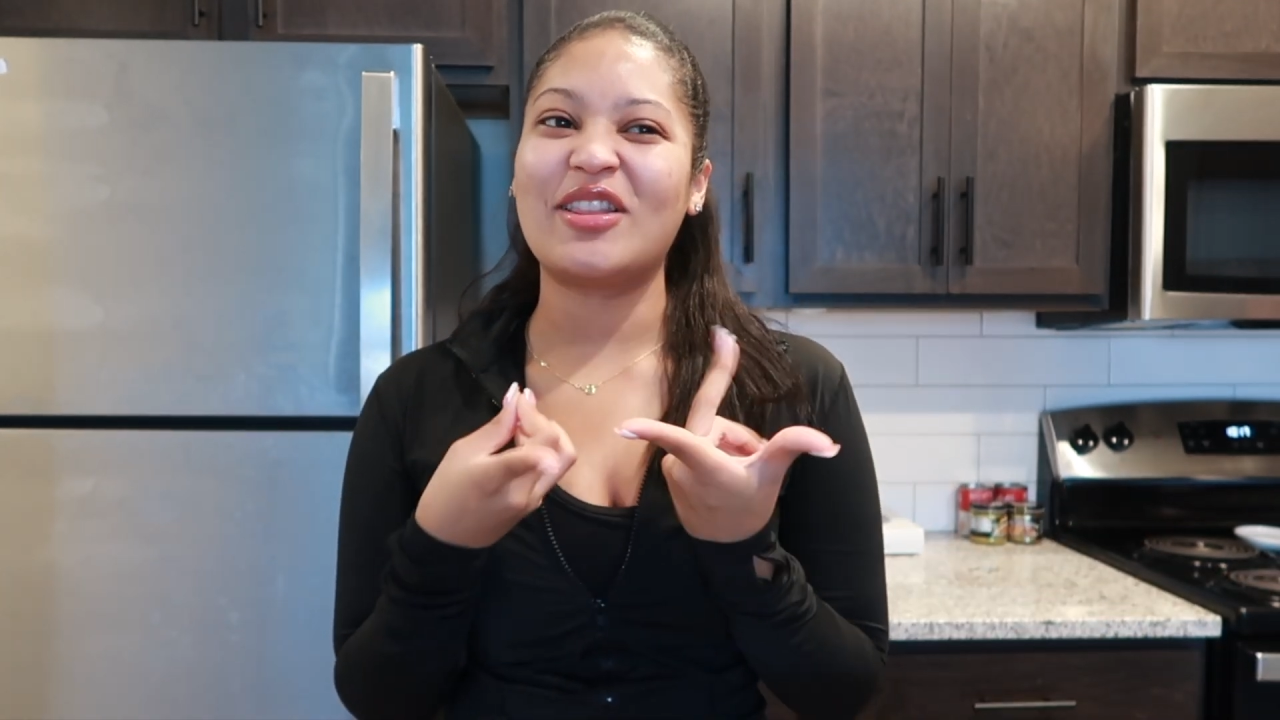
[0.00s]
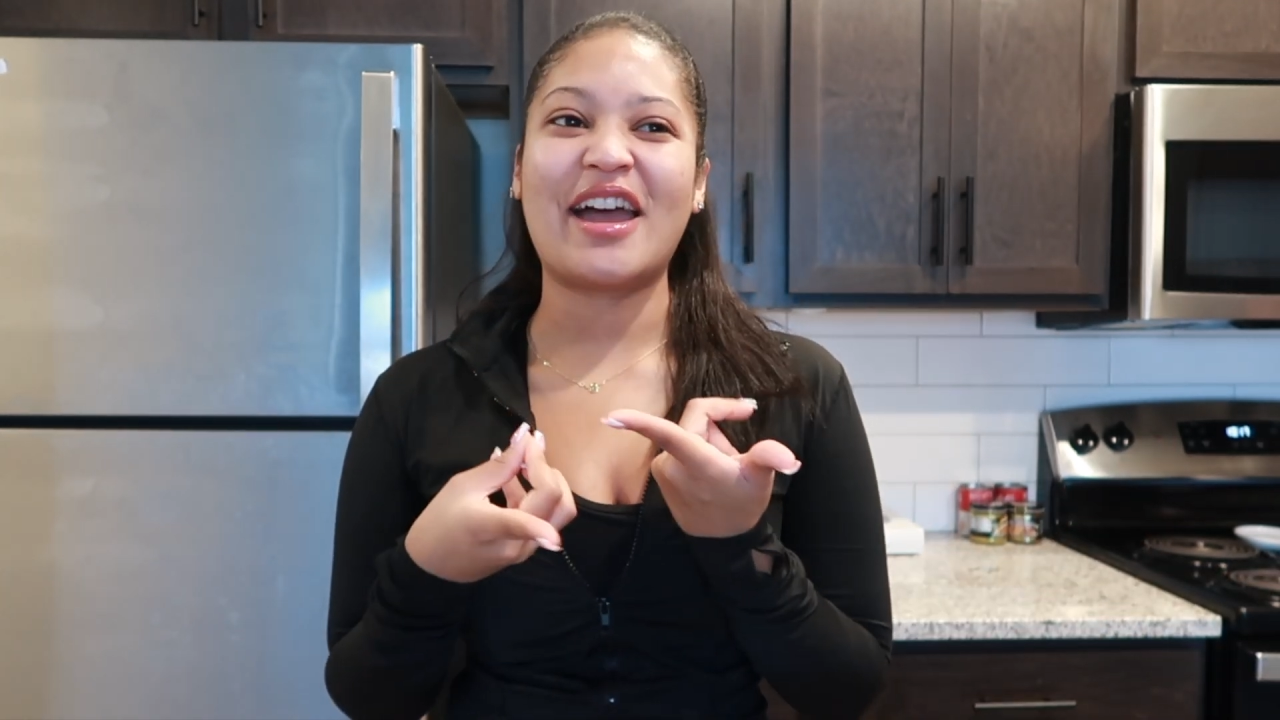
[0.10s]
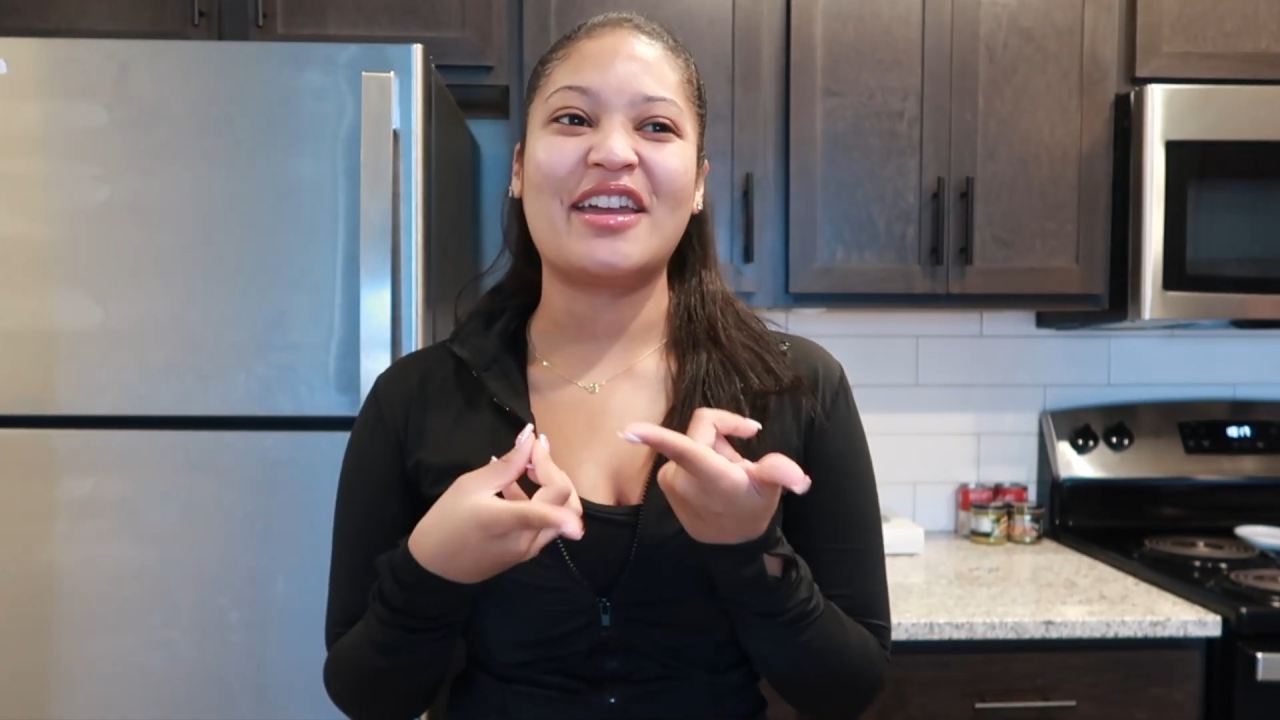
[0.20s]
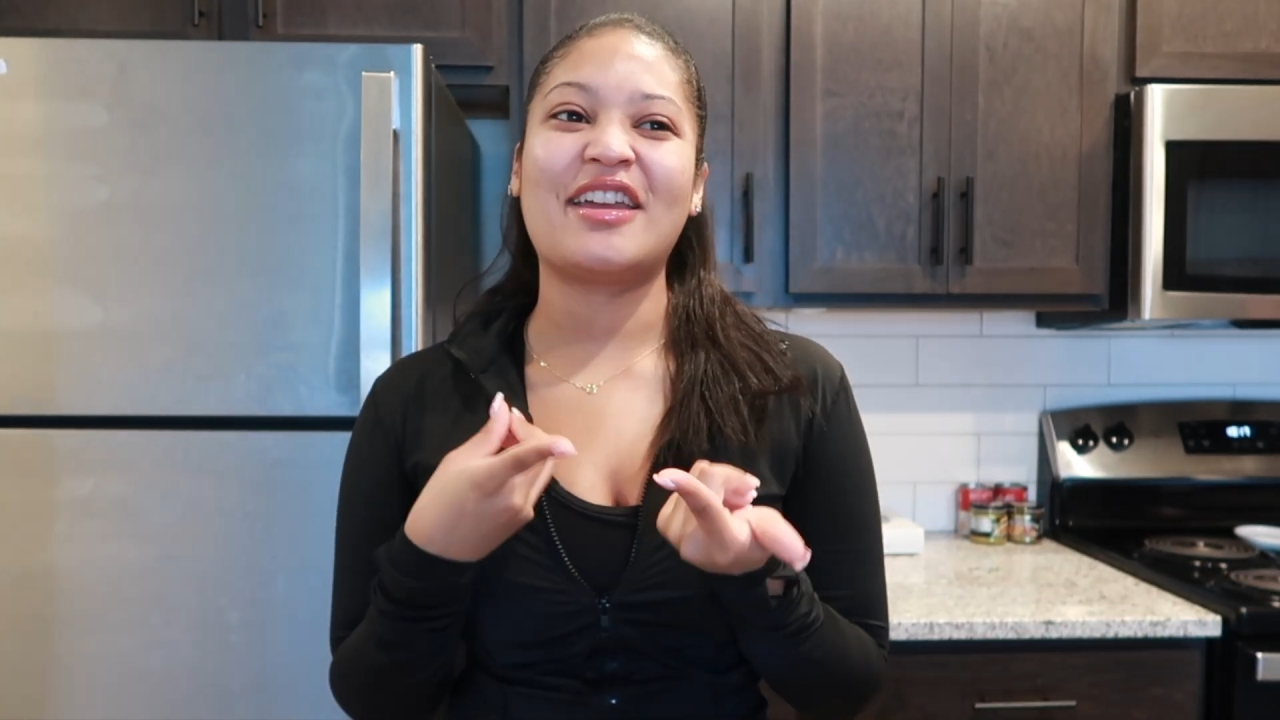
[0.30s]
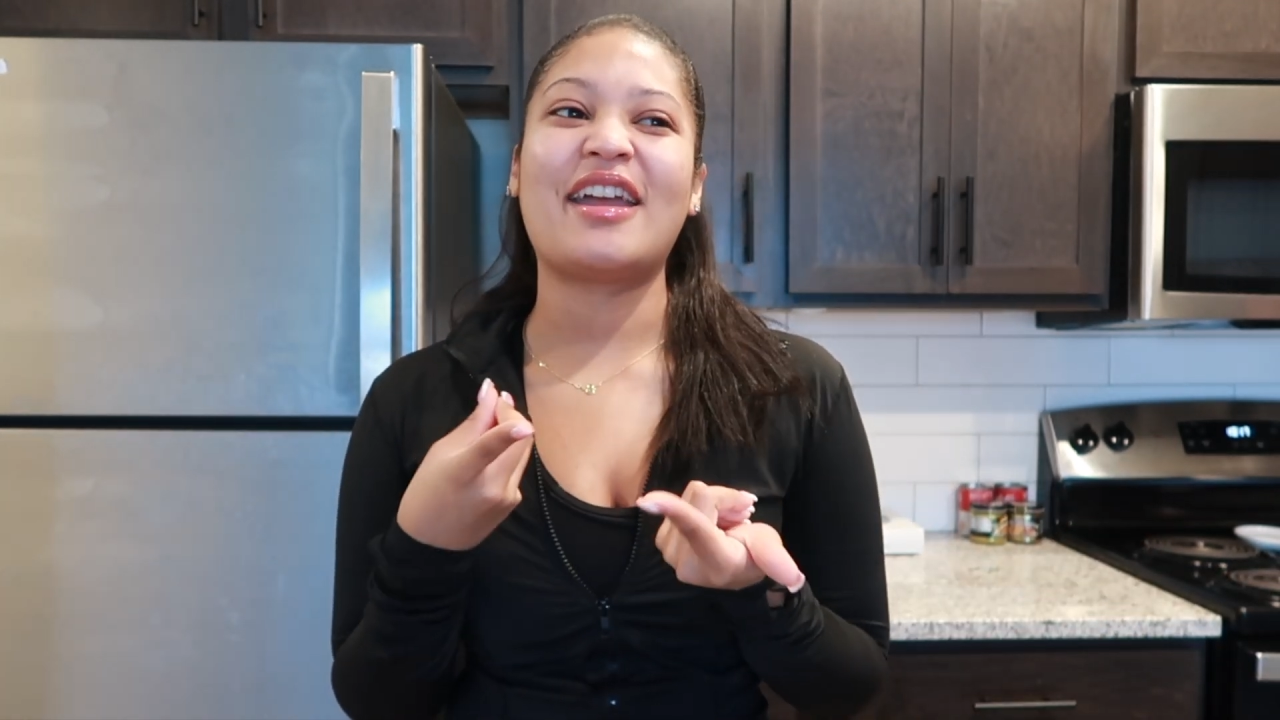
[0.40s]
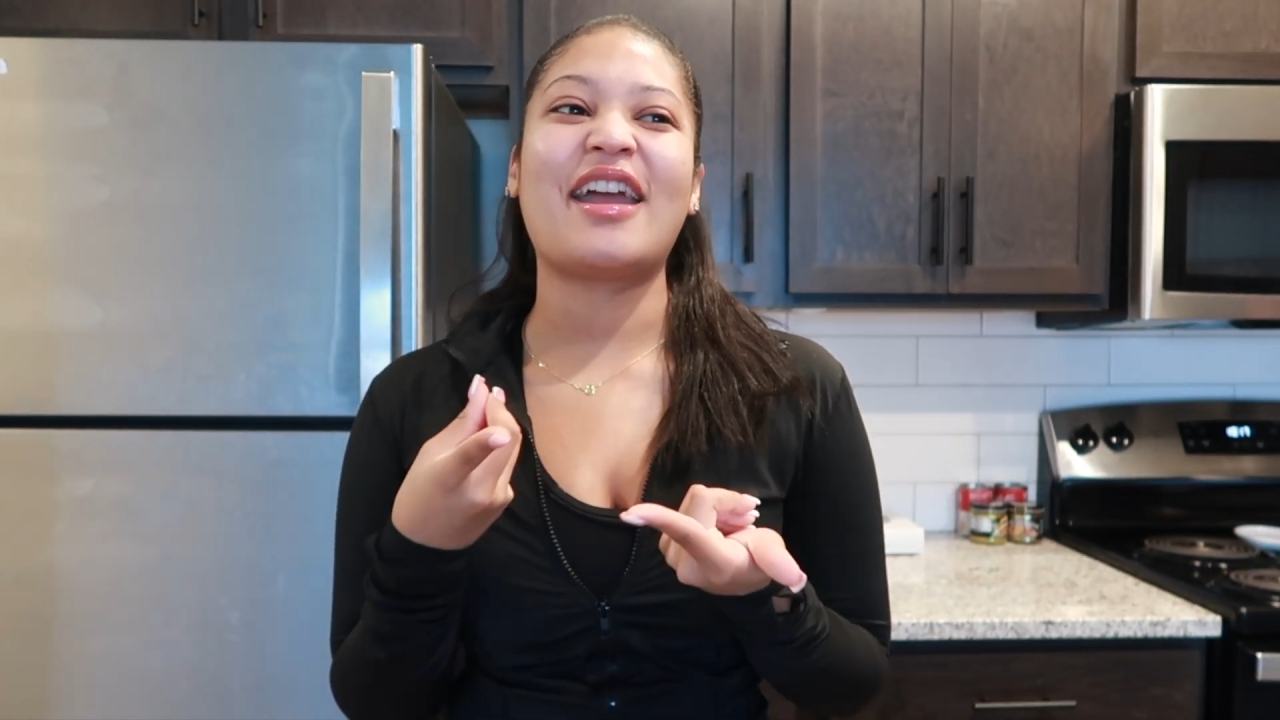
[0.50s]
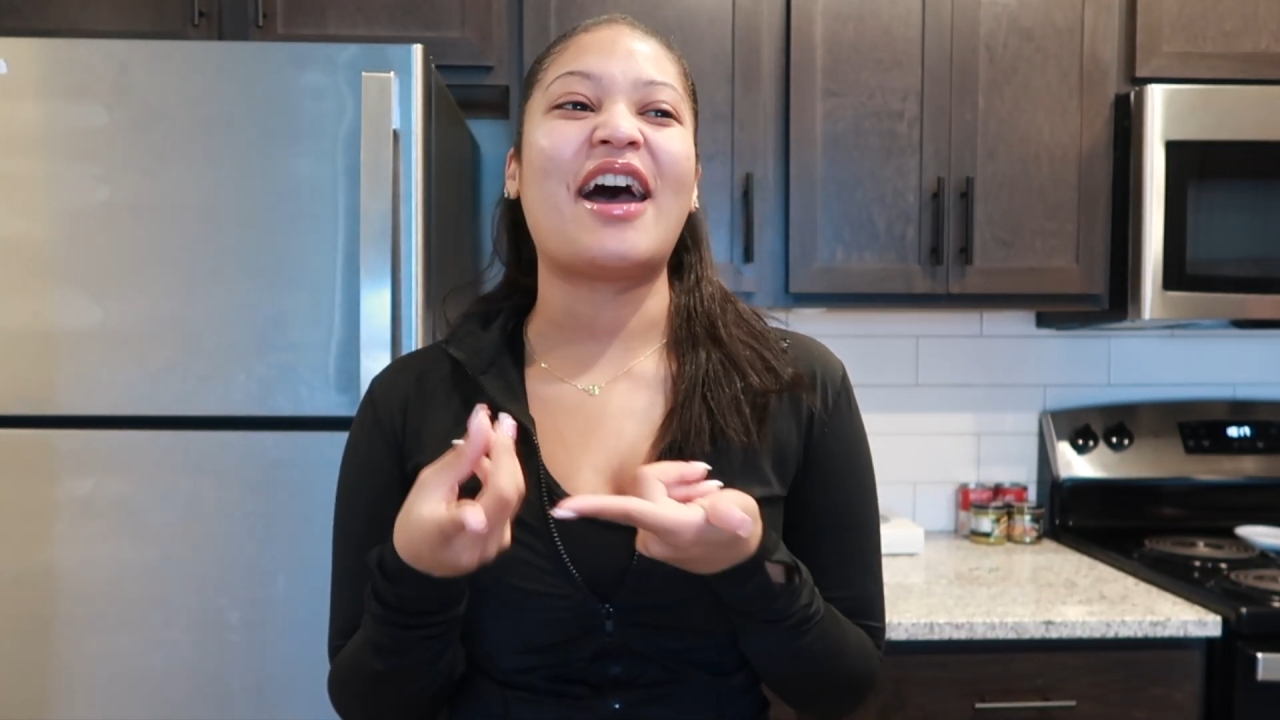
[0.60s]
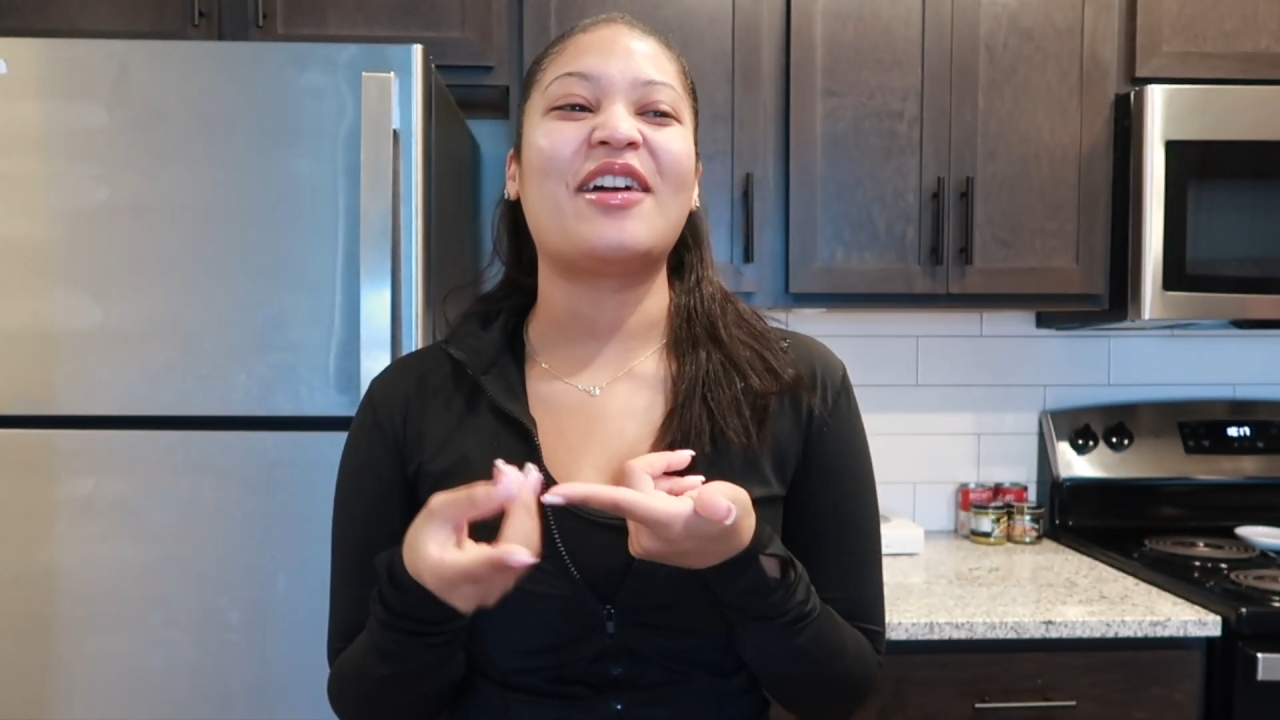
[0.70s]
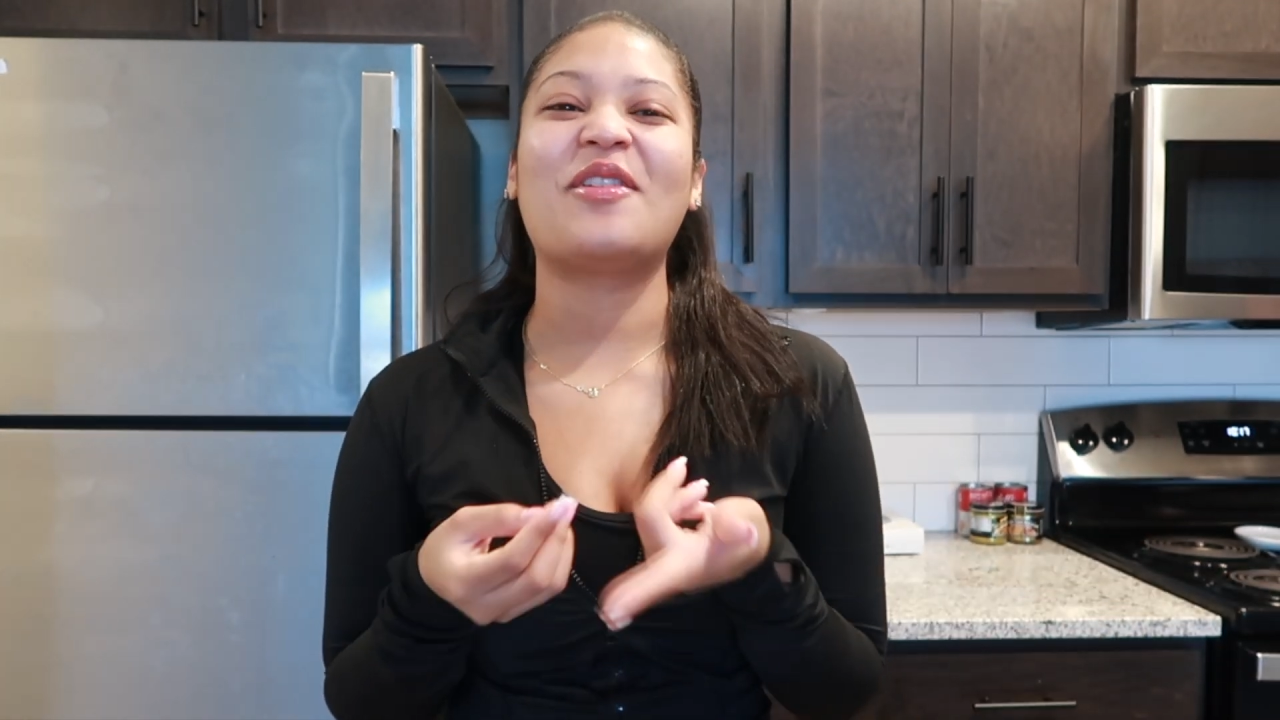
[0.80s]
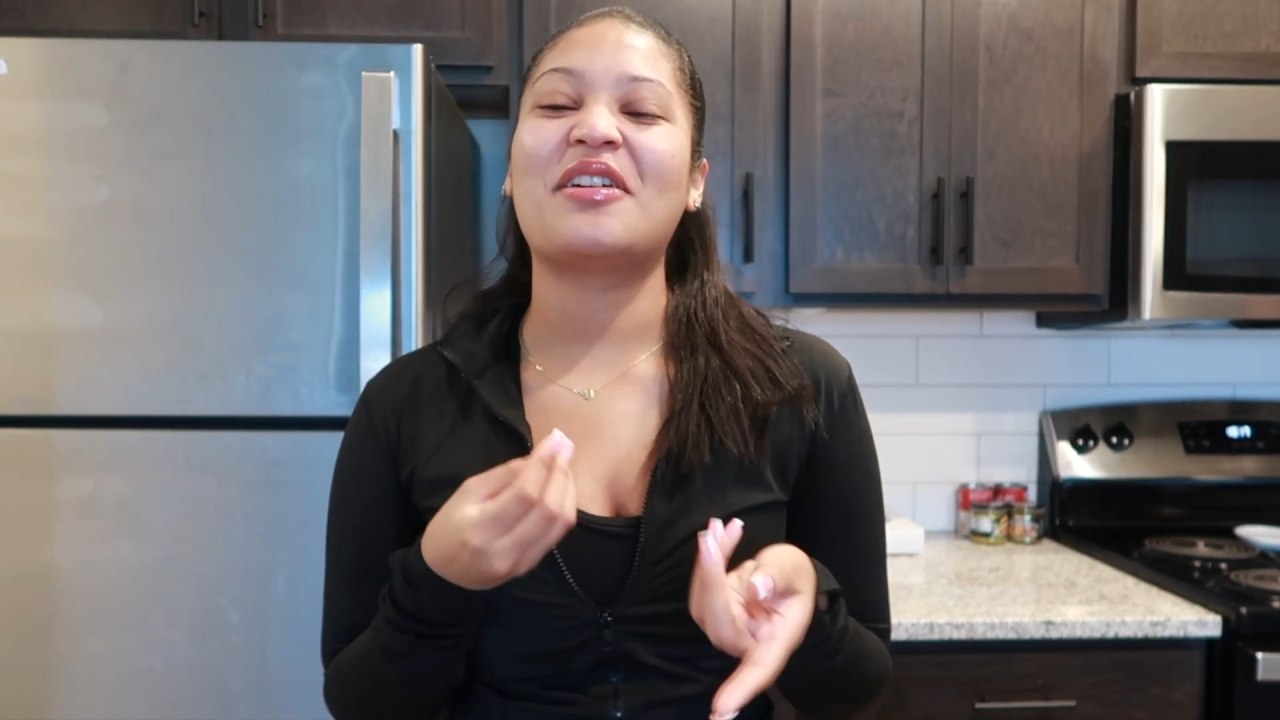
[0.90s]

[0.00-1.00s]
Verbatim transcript: like I don't